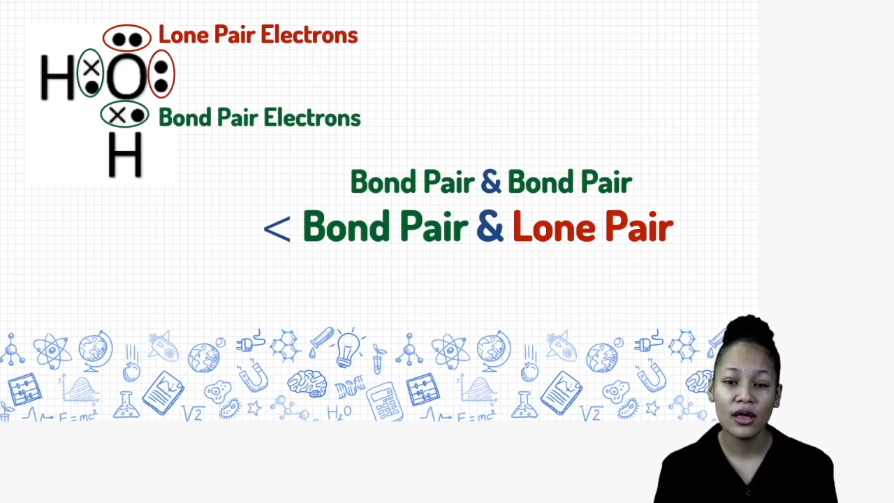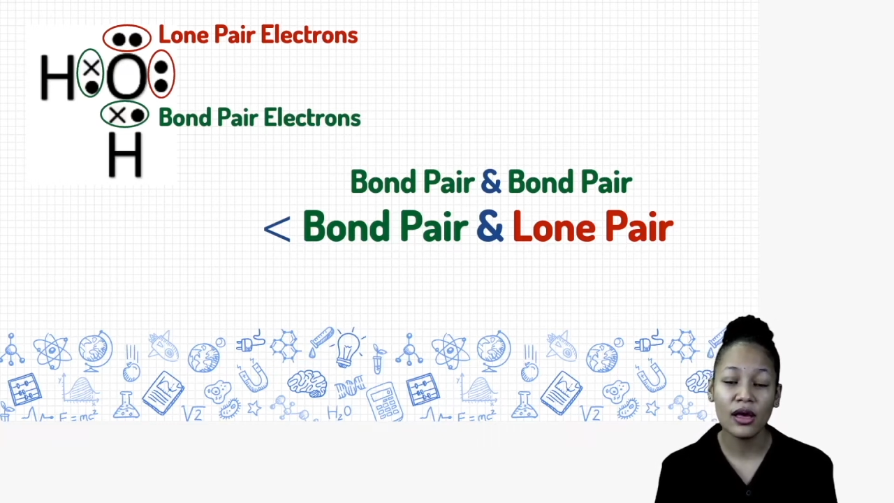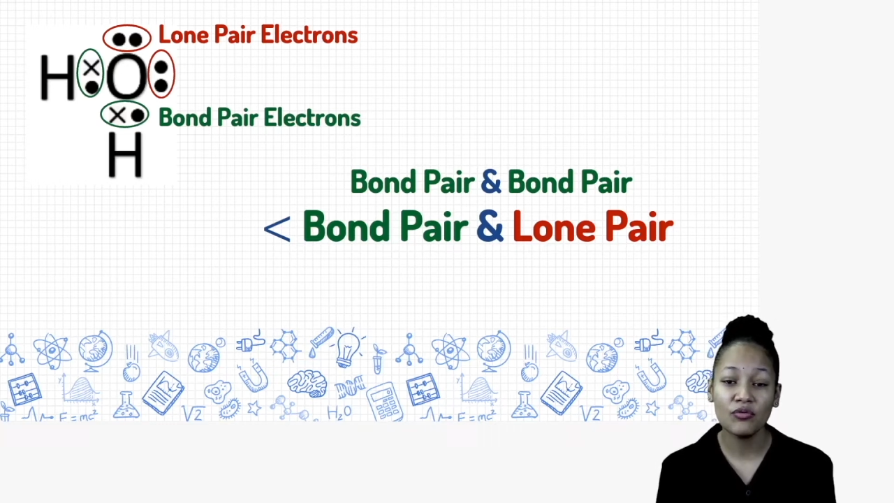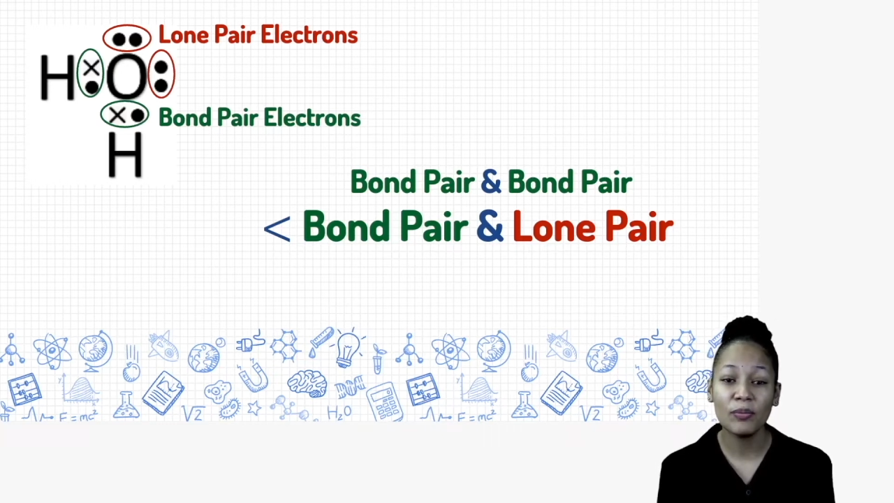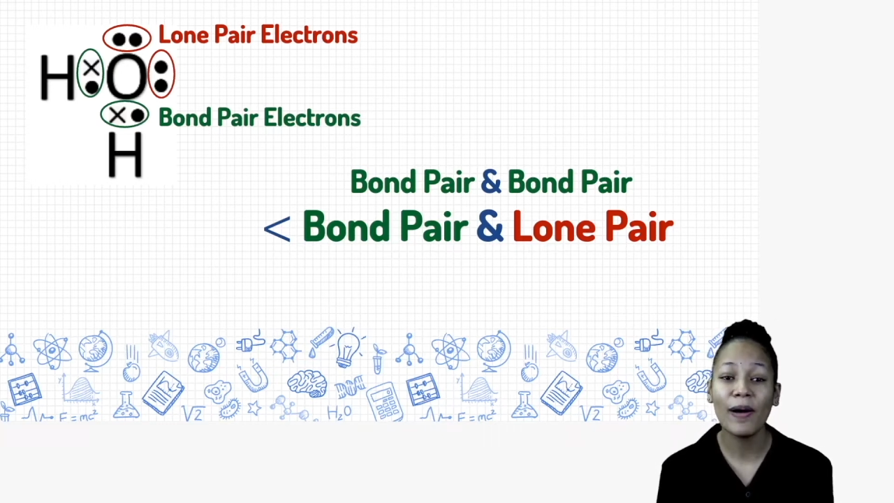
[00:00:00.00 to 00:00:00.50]

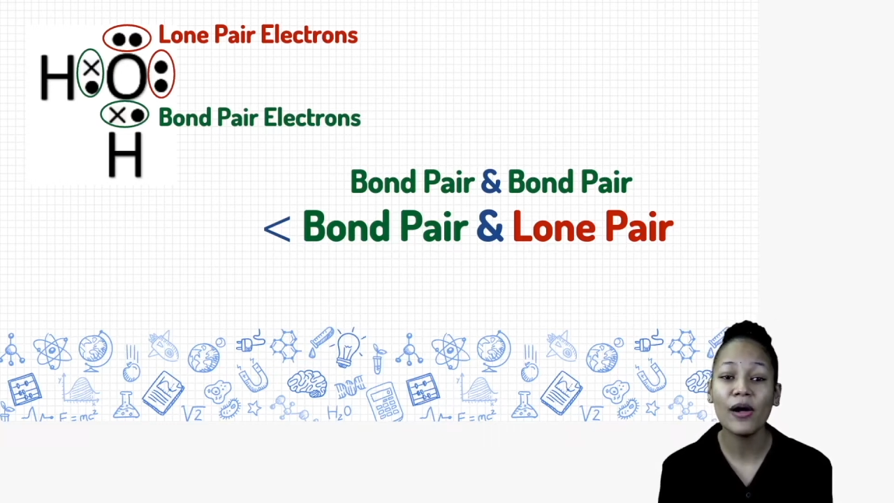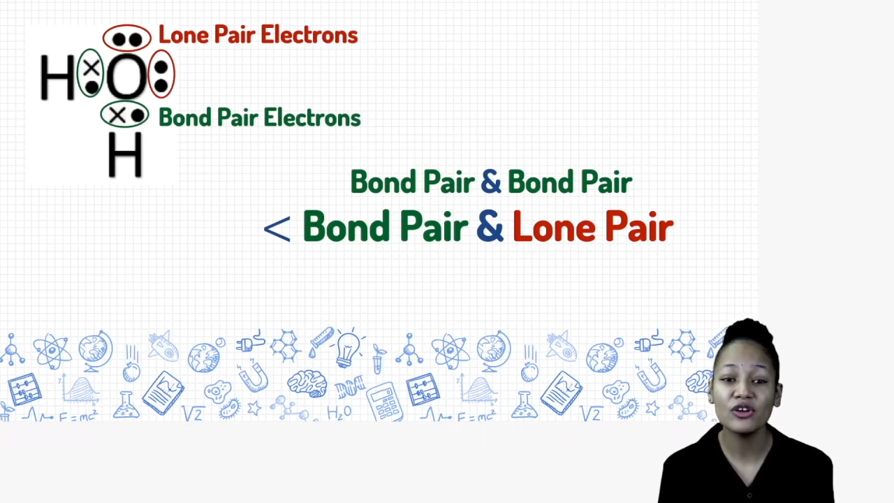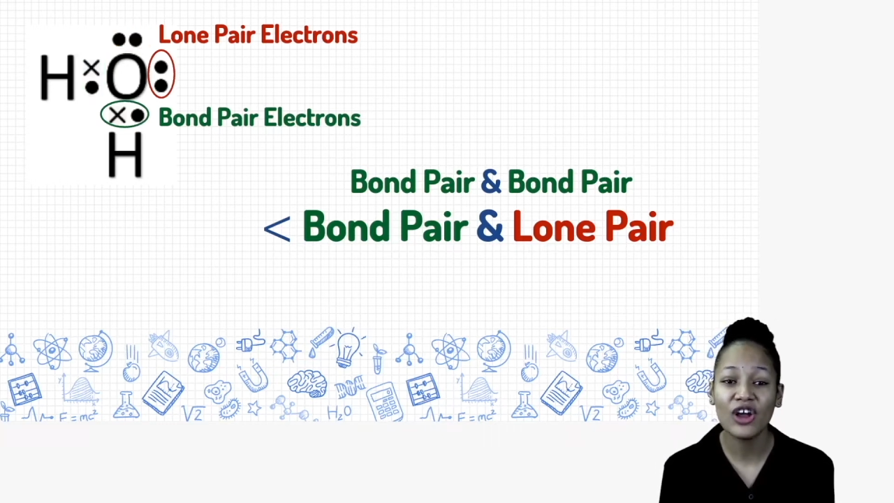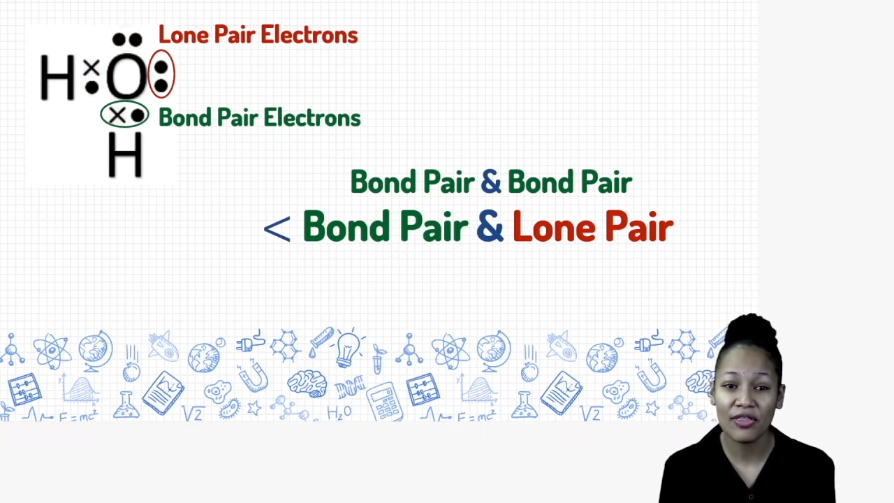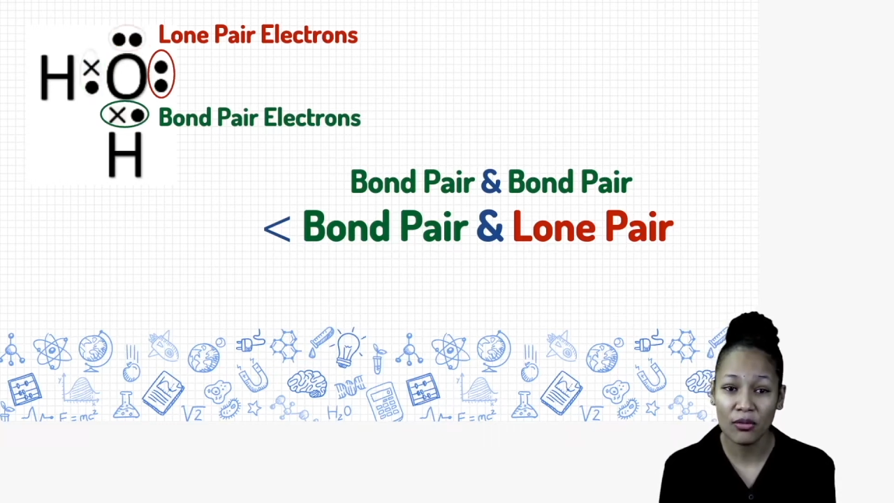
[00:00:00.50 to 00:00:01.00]
repel
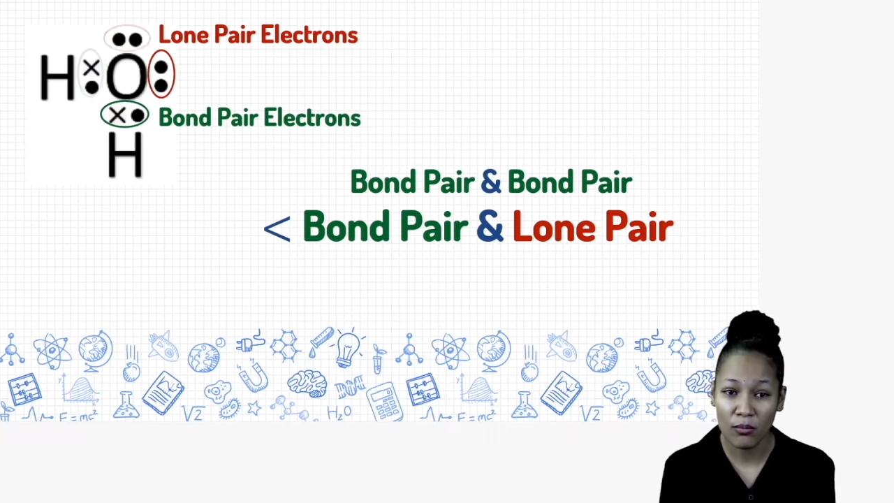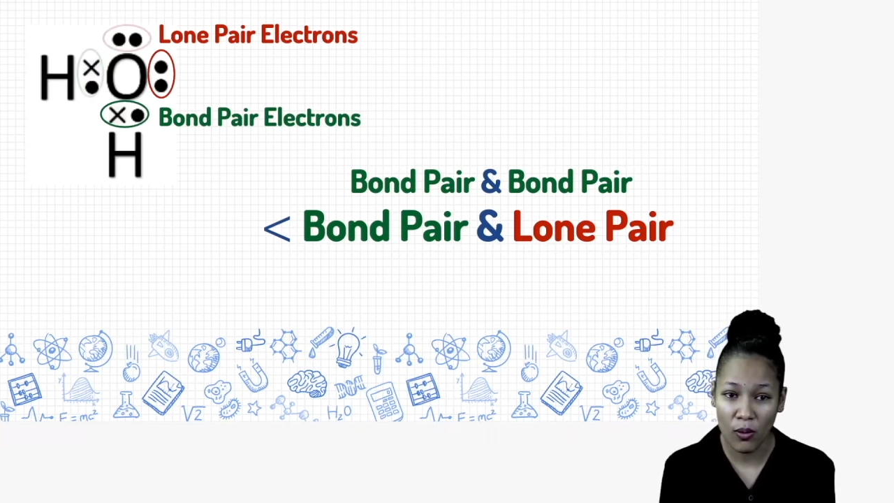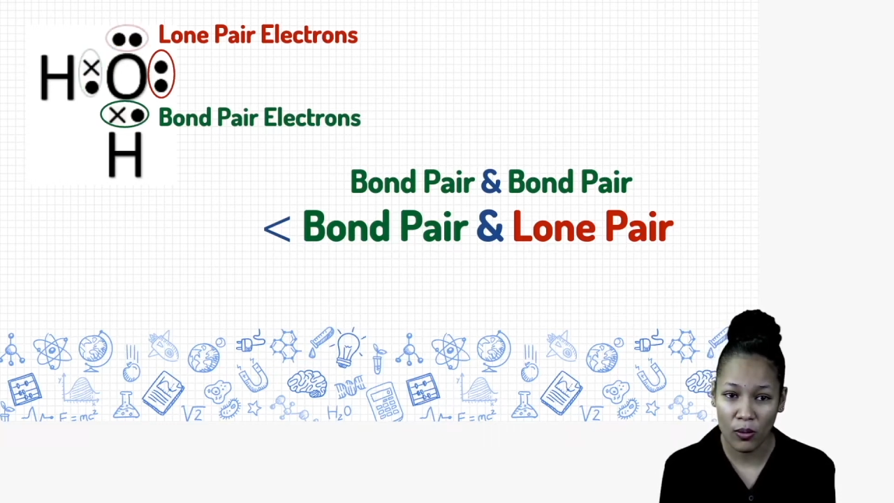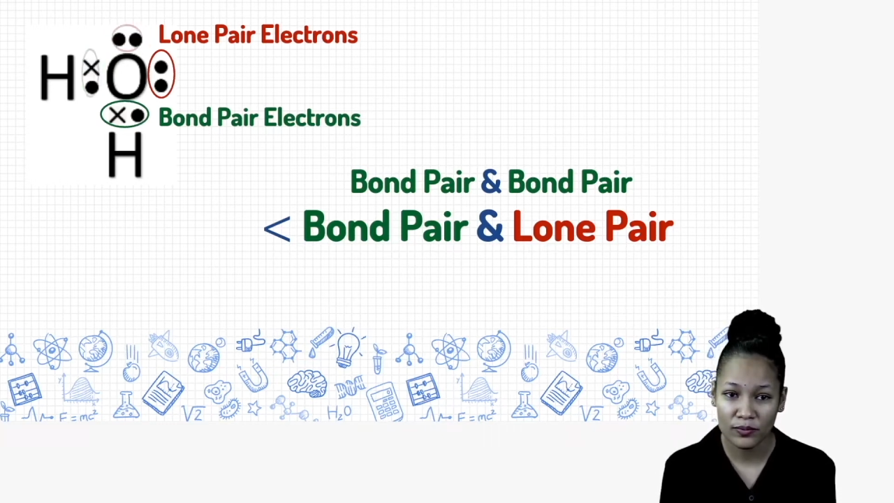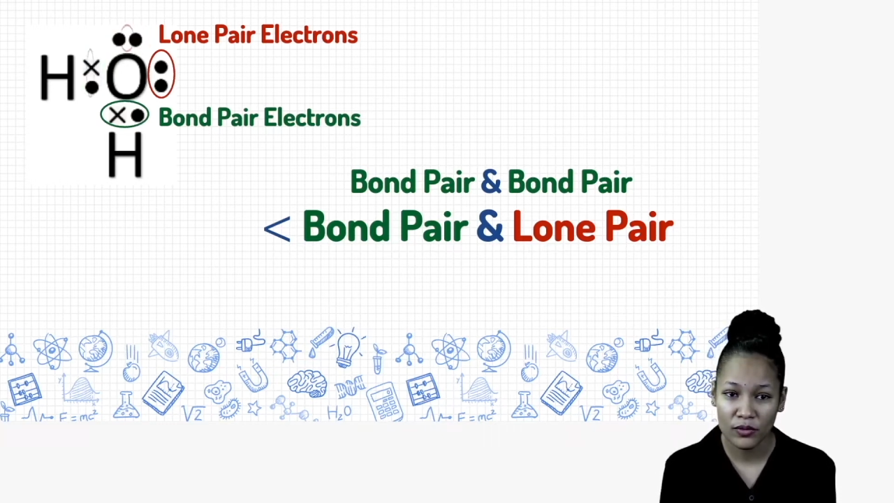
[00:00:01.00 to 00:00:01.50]
each other
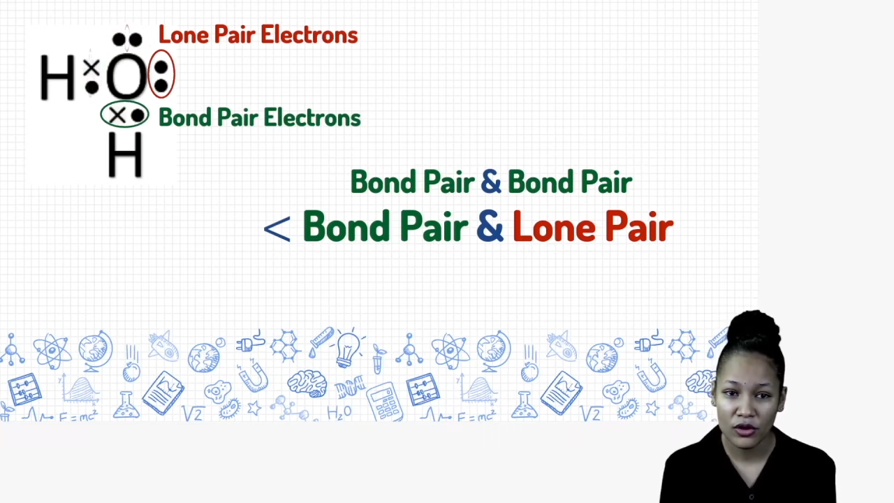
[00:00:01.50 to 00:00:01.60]
more.